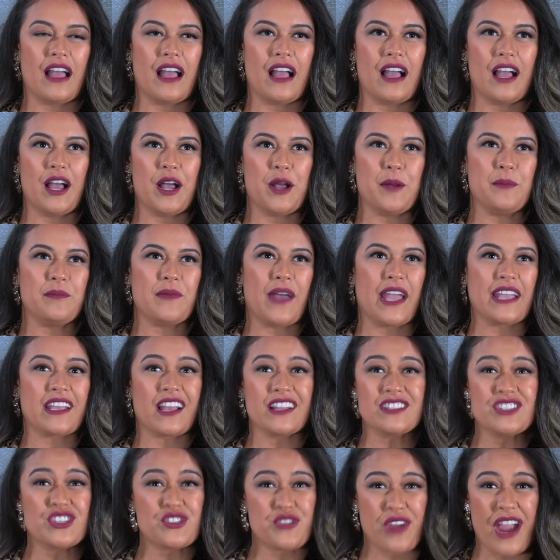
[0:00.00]
I
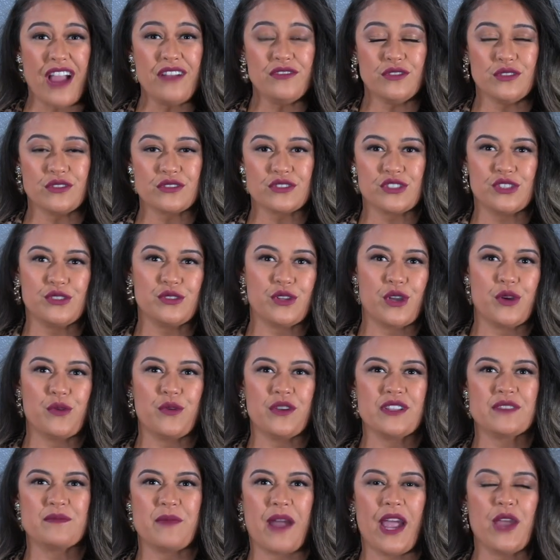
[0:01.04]
got to travel. Judo
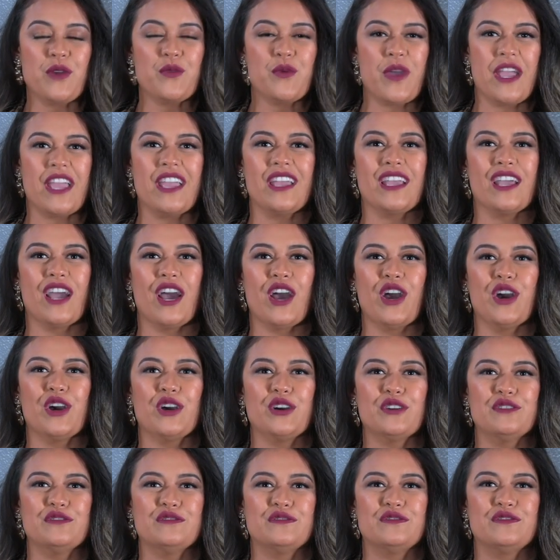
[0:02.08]
was my way
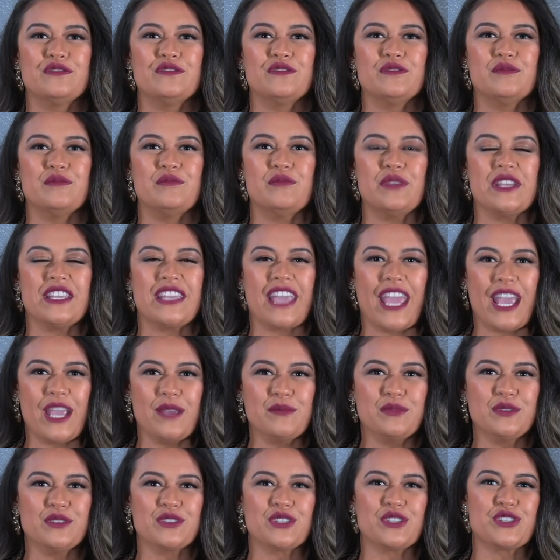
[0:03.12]
of being
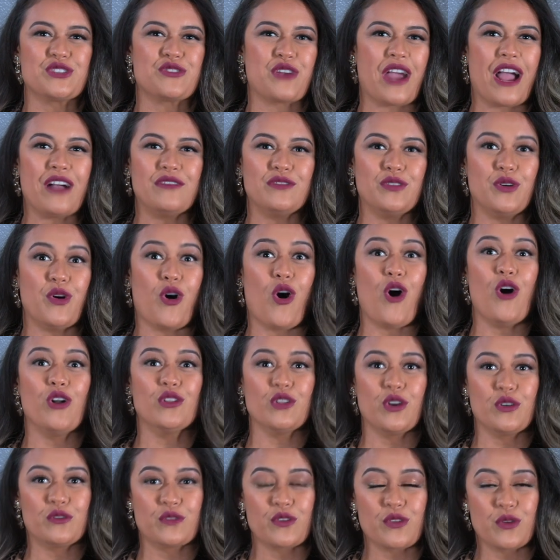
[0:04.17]
able to travel
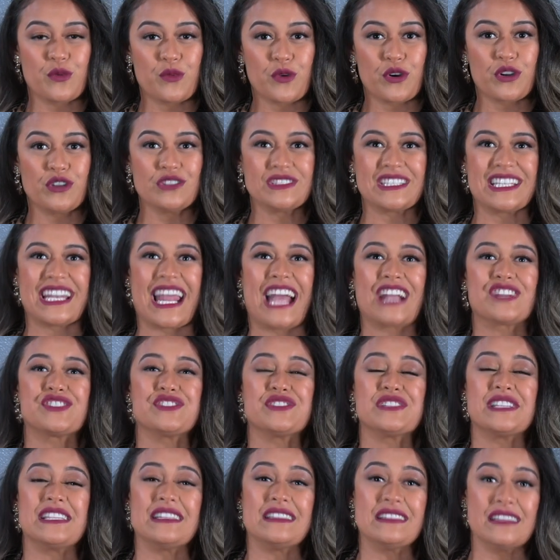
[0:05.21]
all over the world and
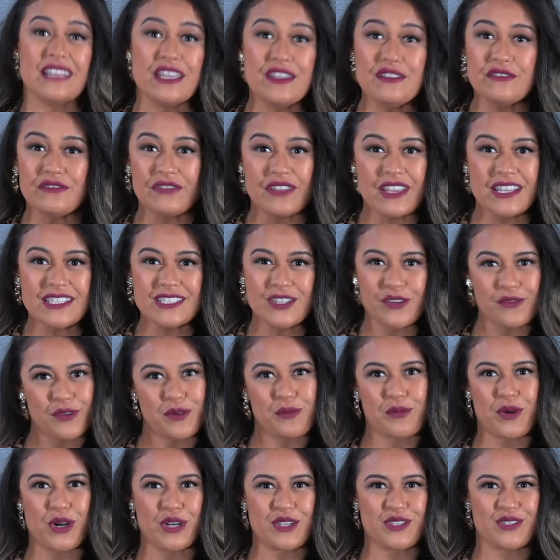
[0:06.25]
actually live in
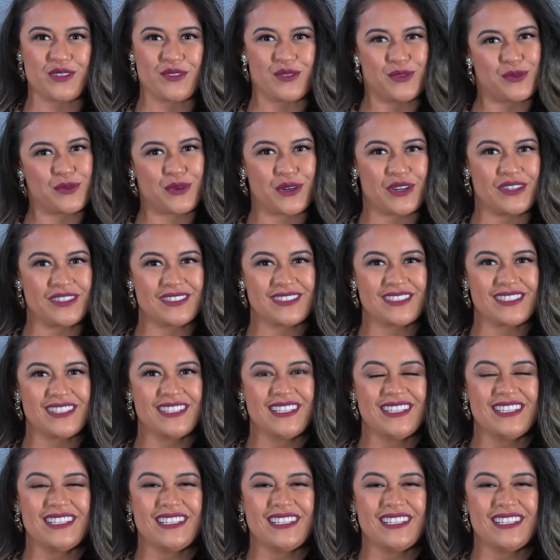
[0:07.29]
different parts of the world.